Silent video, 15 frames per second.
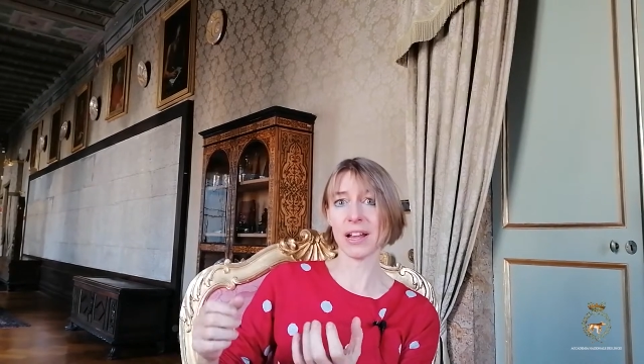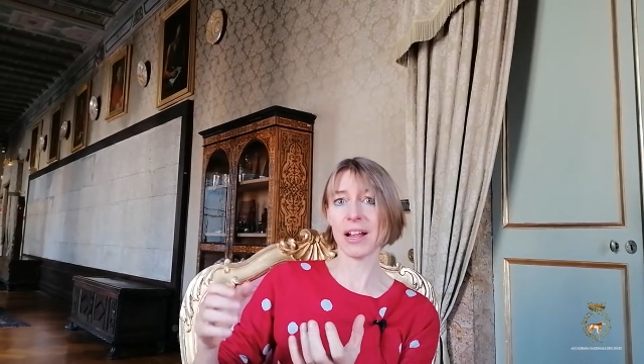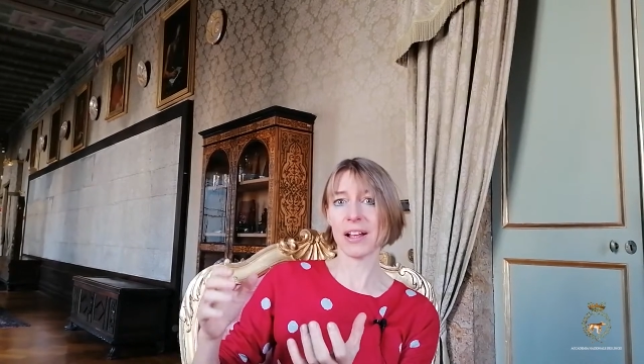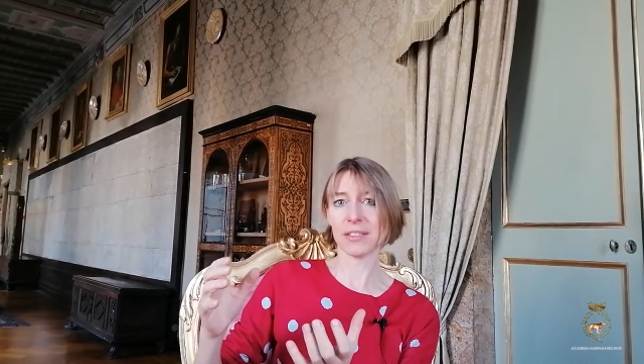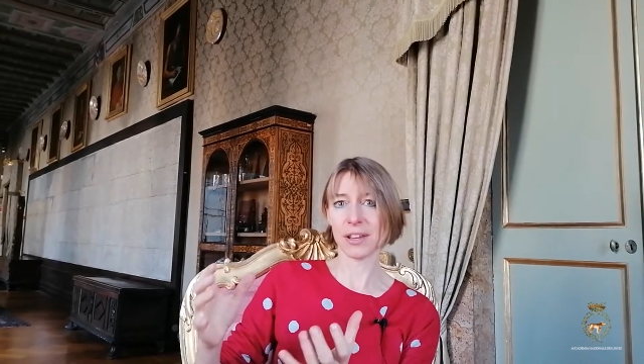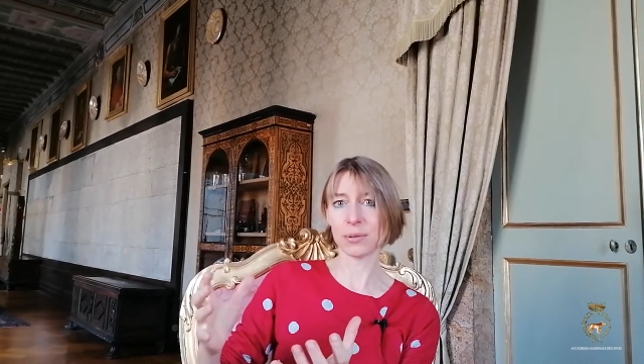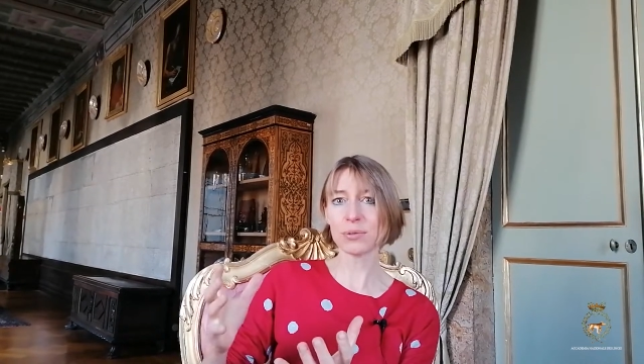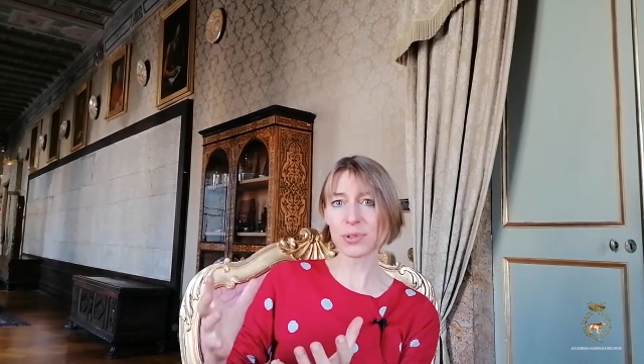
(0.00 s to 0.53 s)

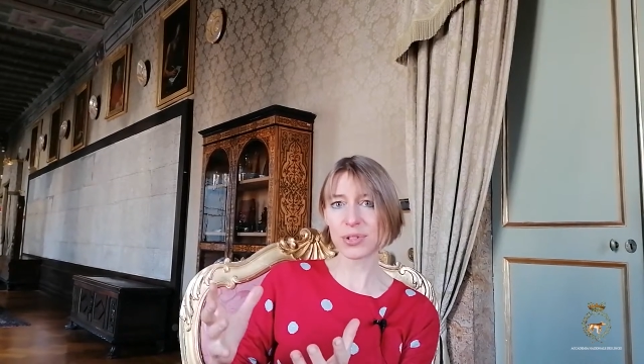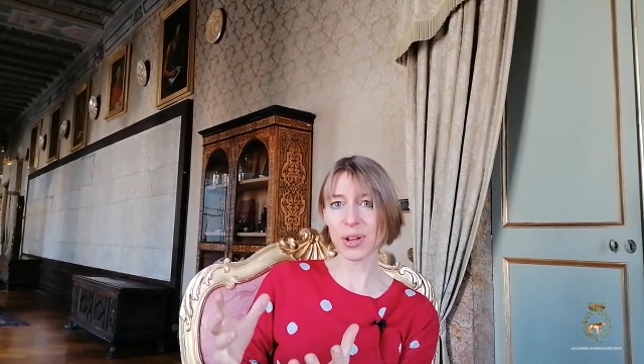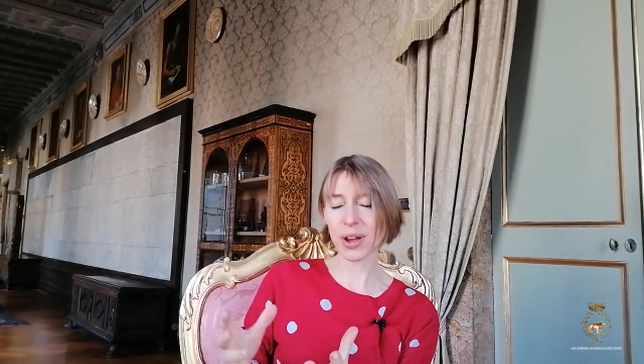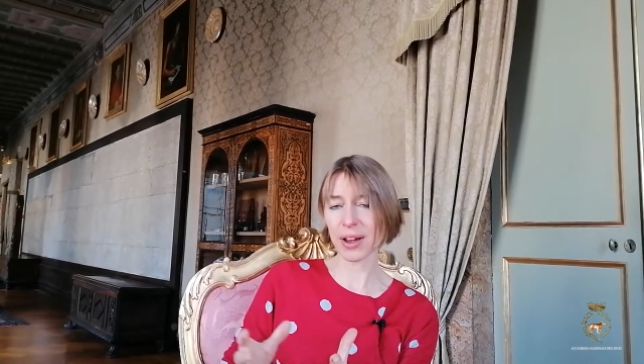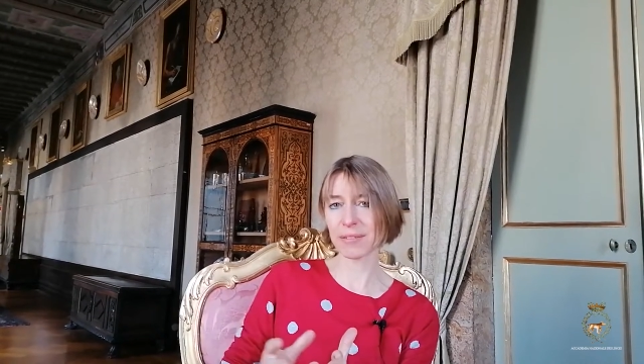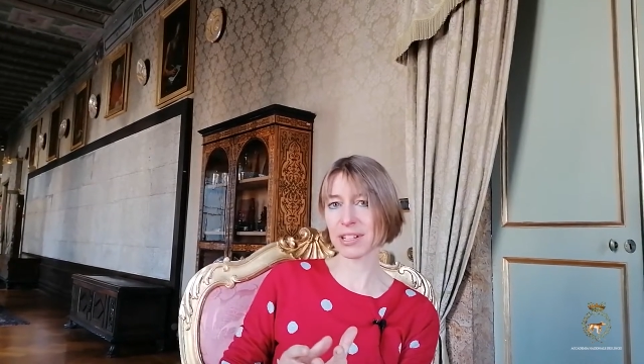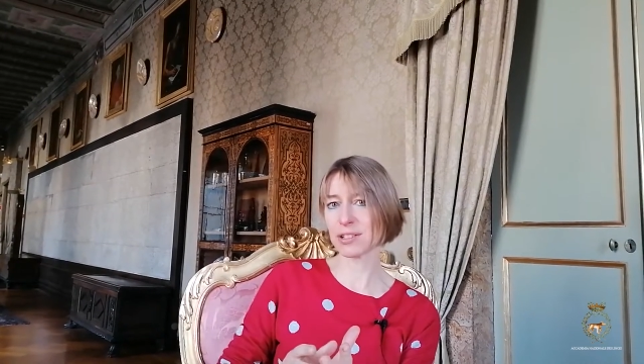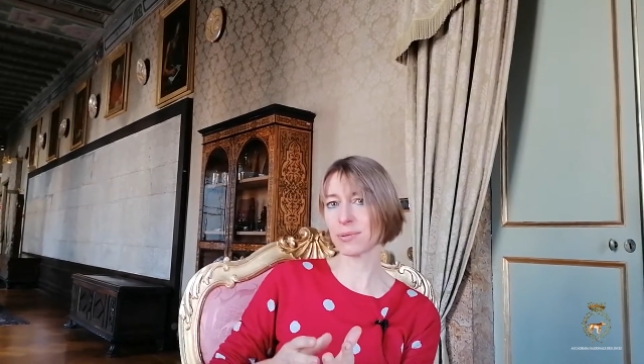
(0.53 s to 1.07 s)
they're also
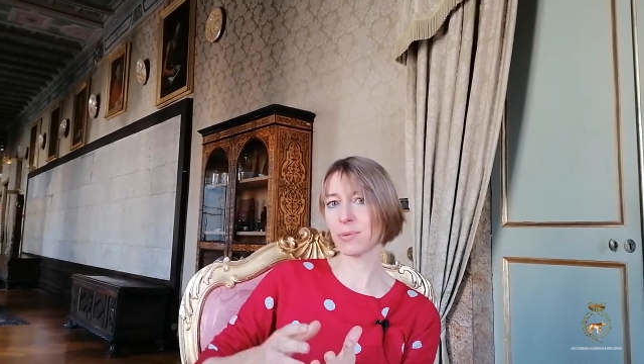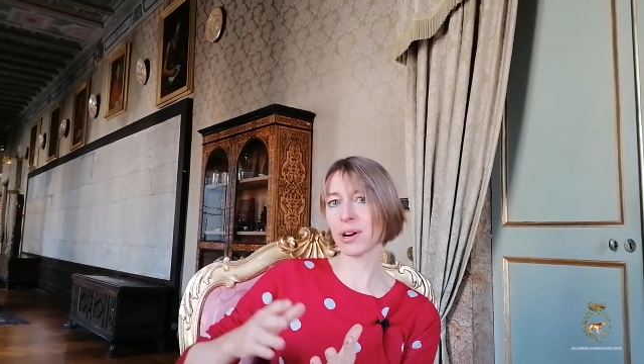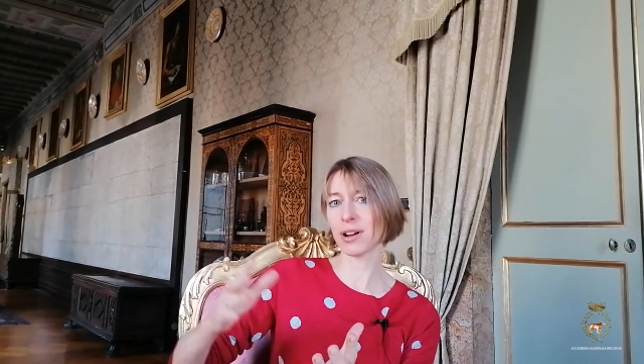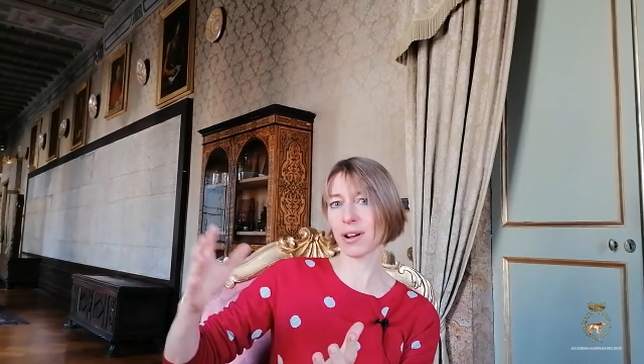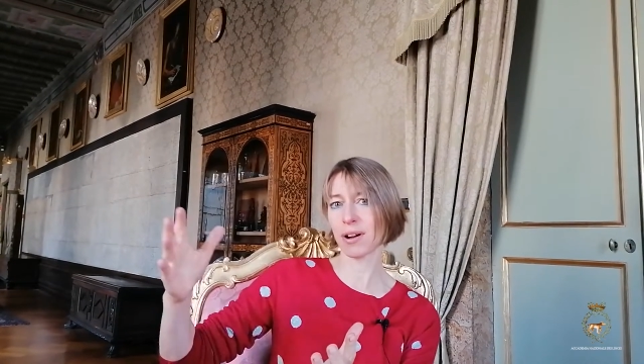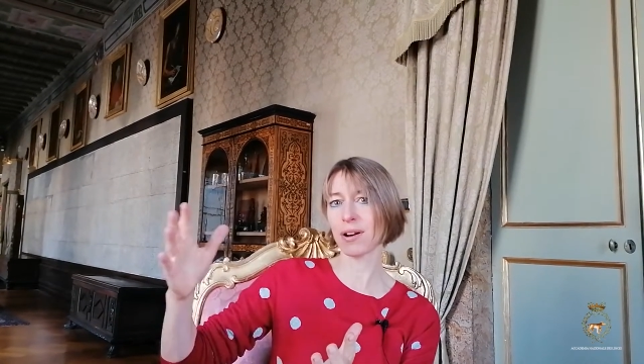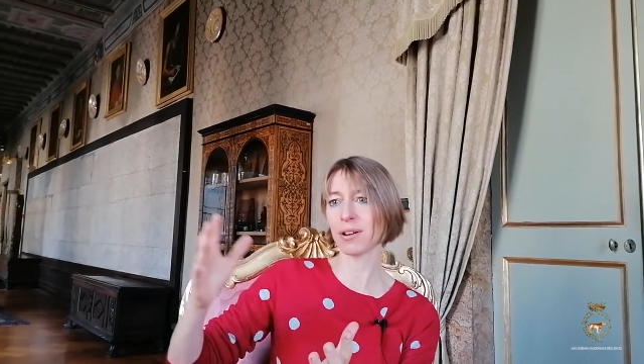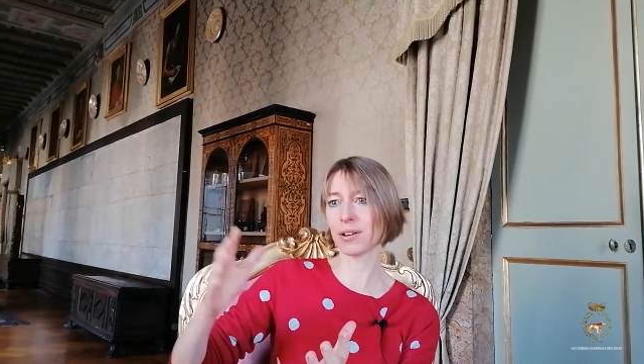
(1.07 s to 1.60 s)
having to
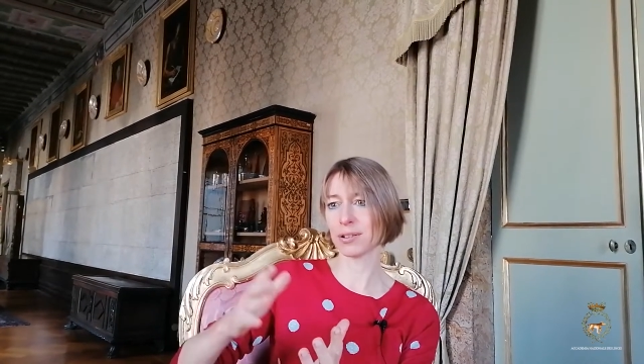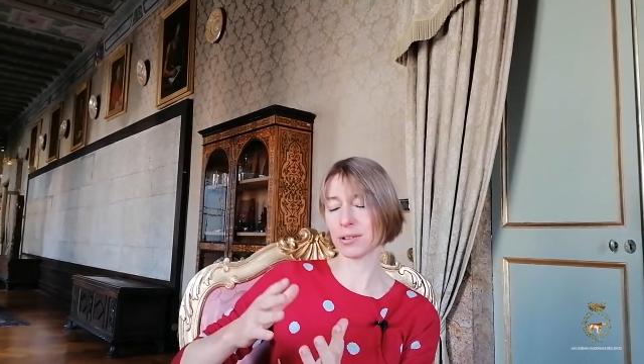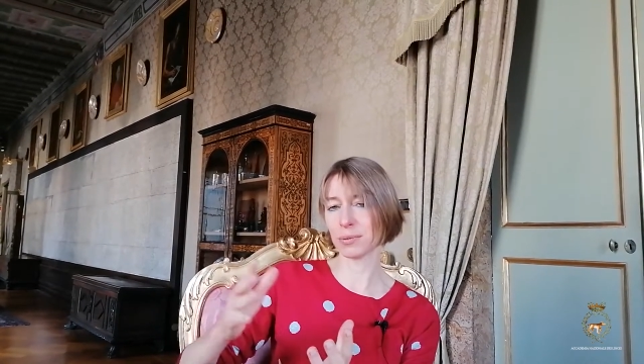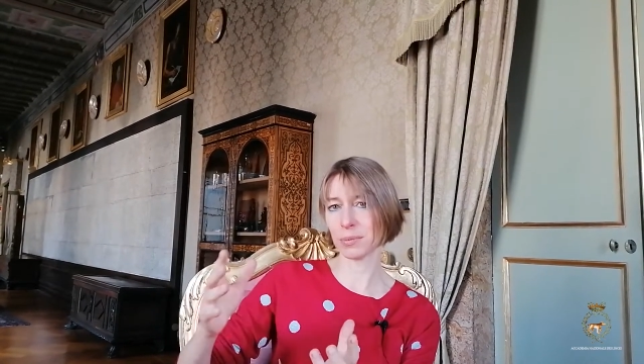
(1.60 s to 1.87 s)
work harder,